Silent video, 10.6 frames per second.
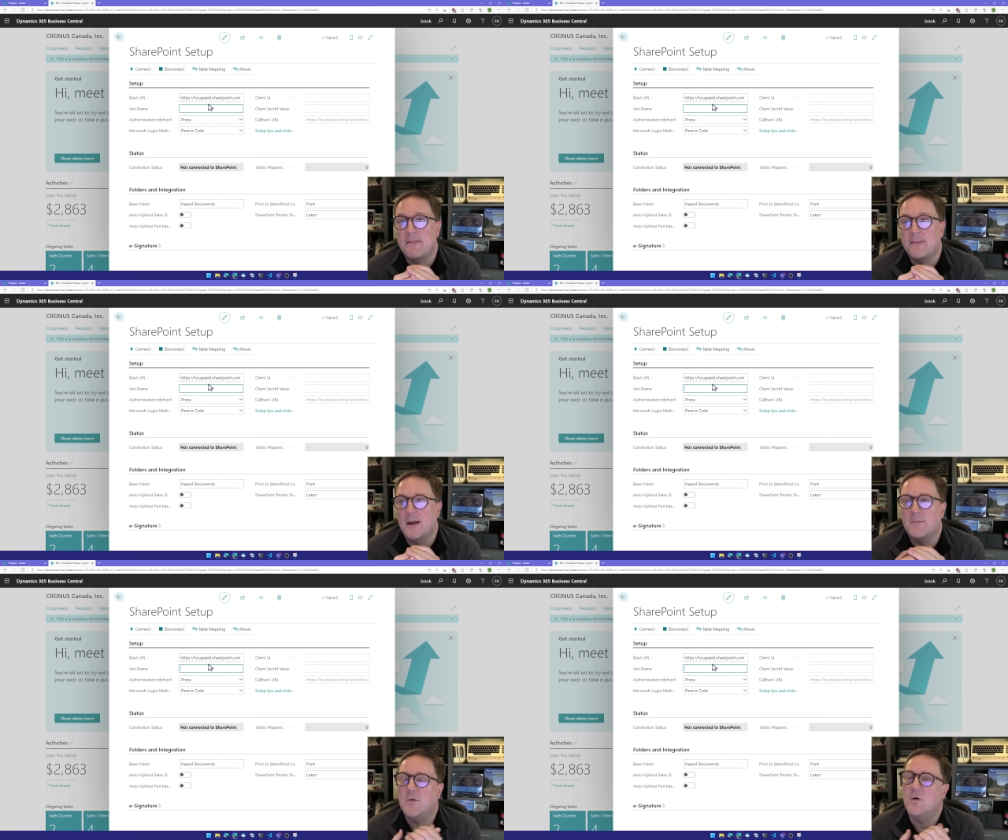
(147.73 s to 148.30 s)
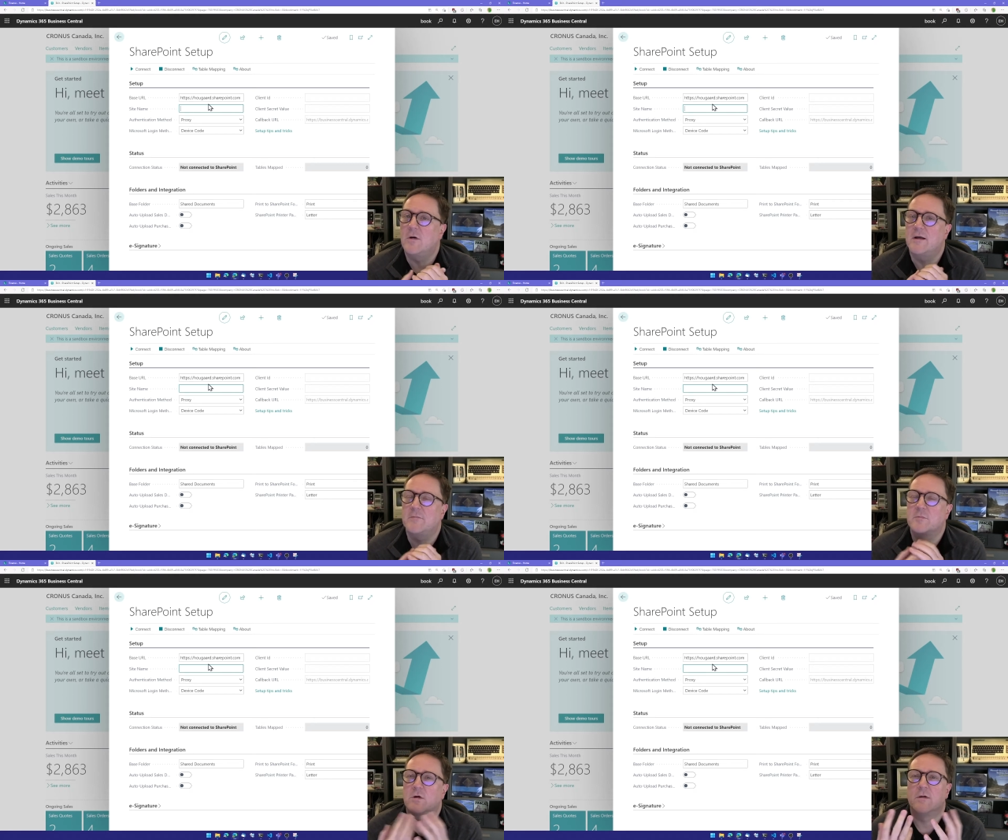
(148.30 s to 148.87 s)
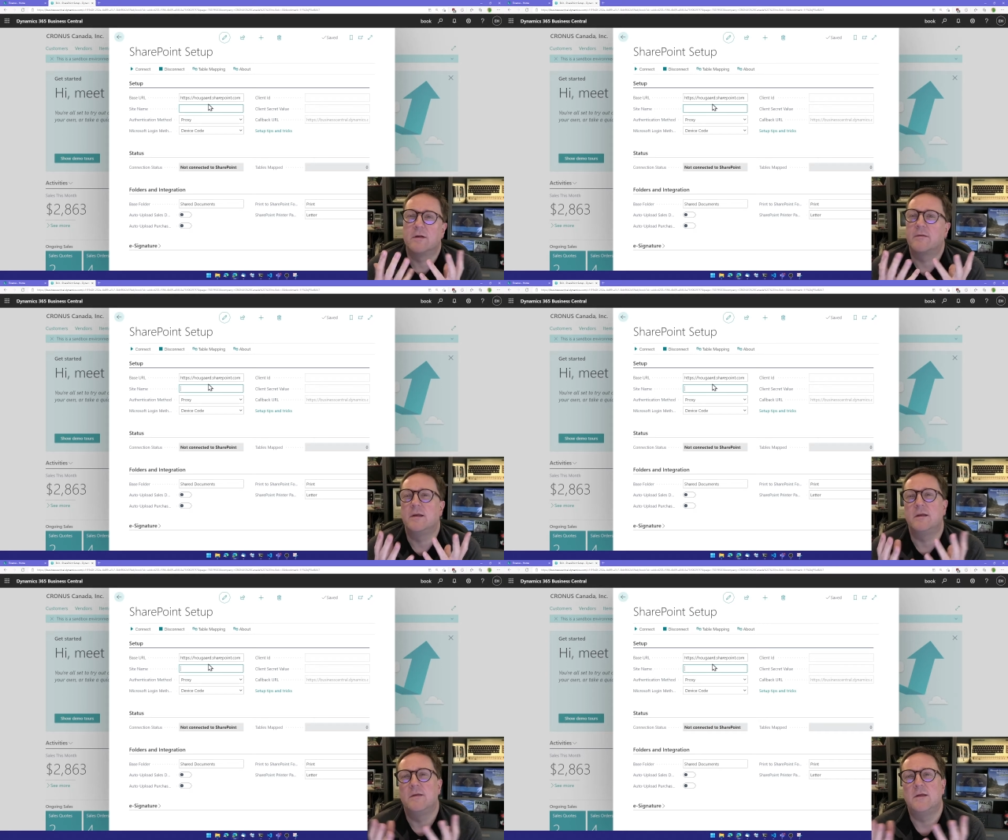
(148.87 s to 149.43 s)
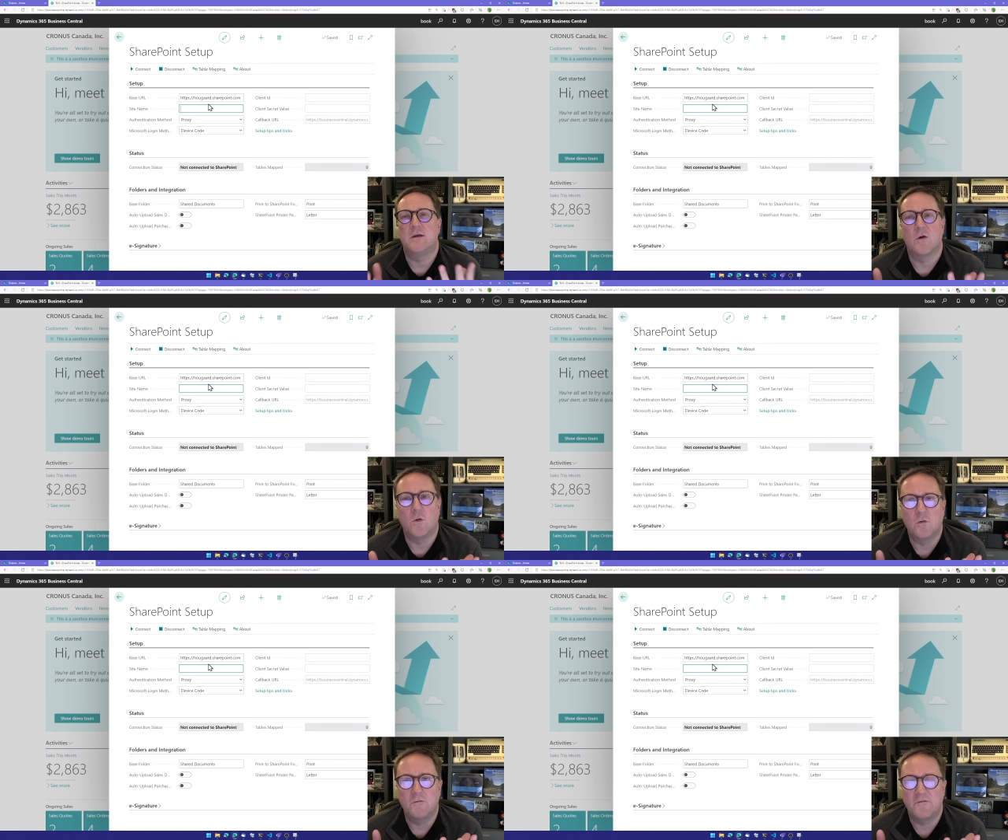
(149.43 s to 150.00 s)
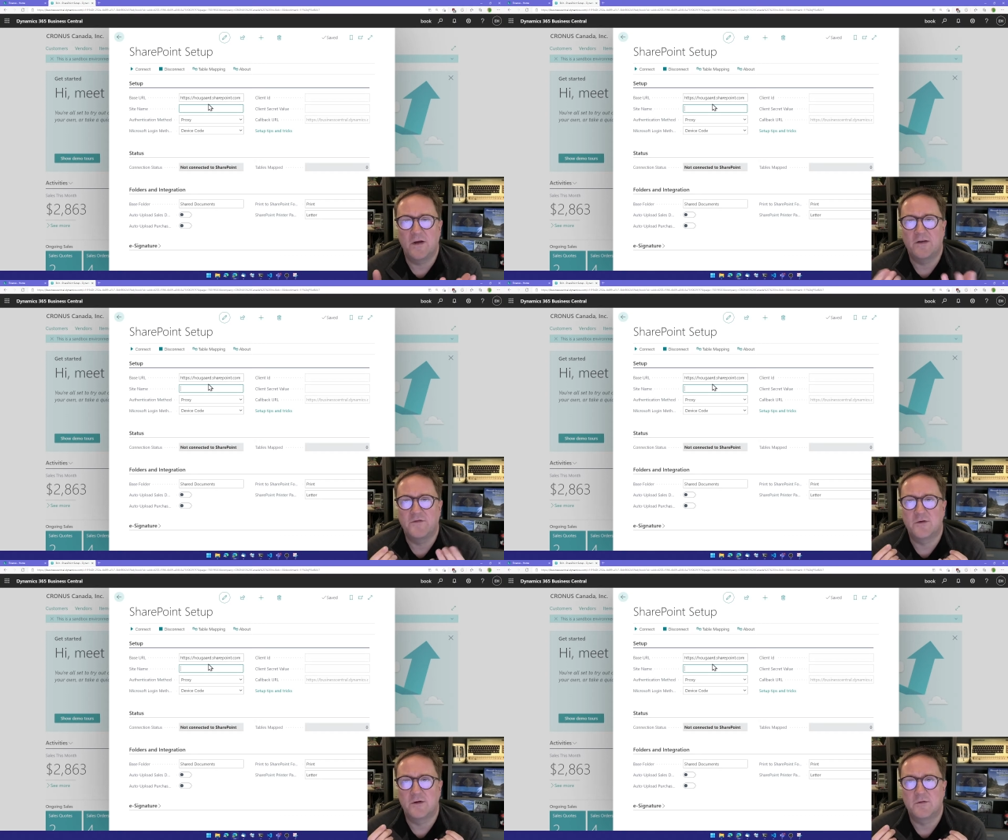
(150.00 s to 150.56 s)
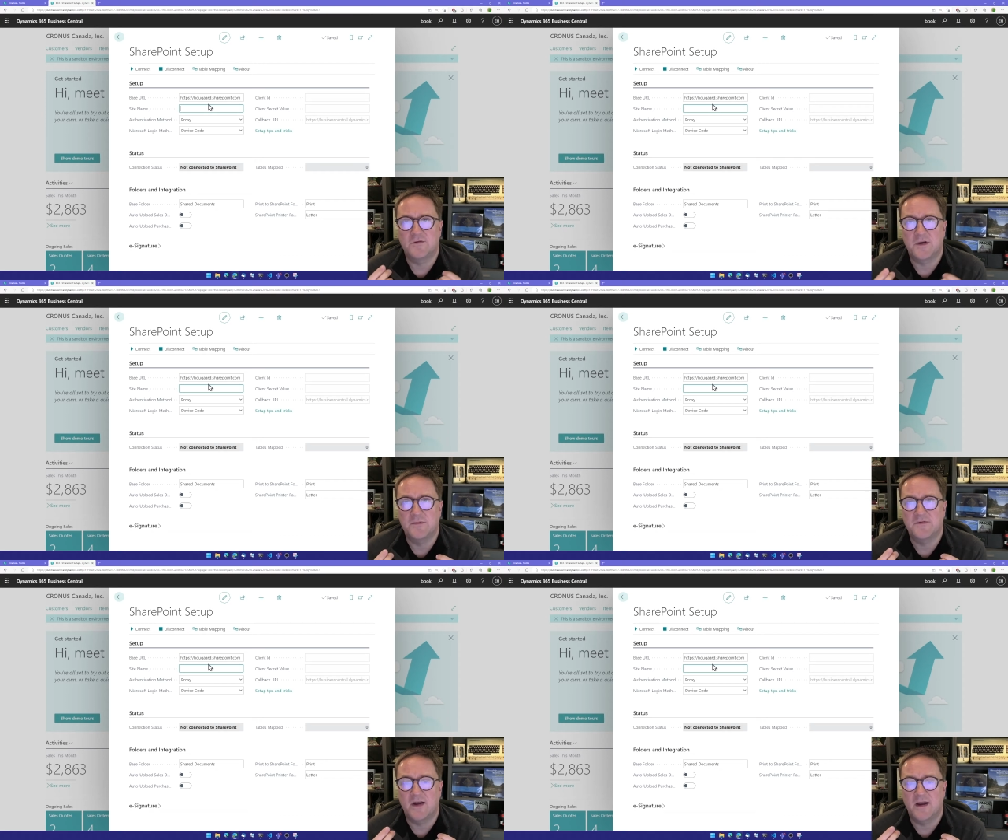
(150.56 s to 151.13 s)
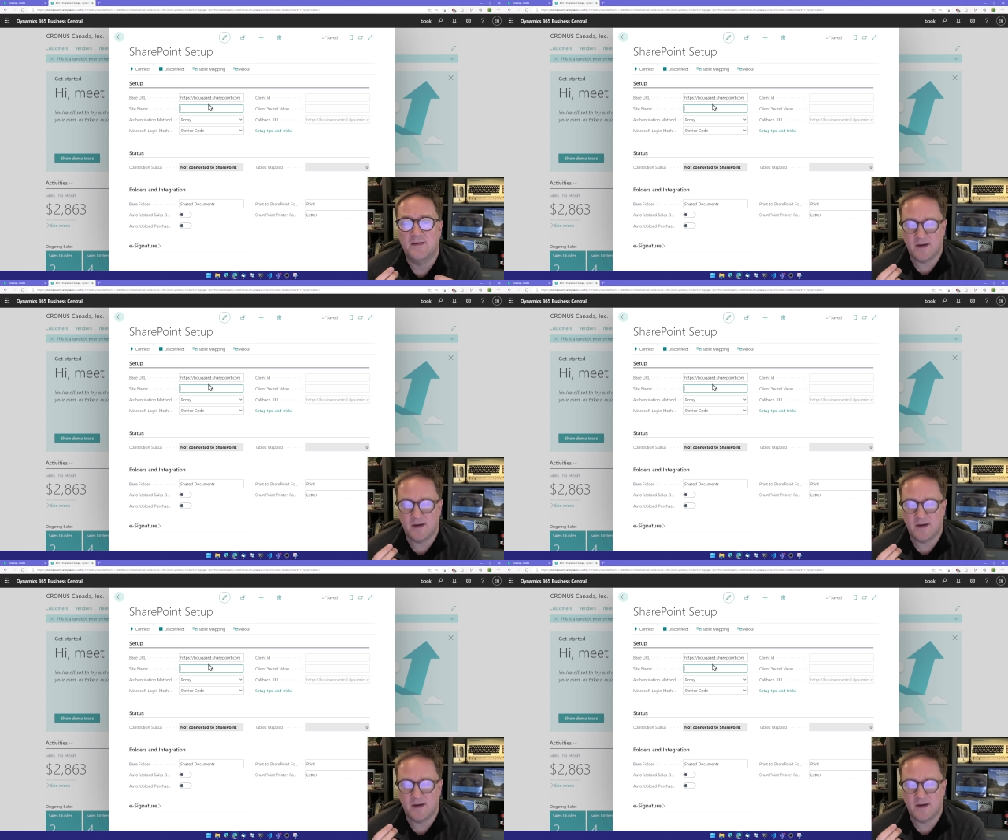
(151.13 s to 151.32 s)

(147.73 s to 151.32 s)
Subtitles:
I'm calling the old-fashioned subsite,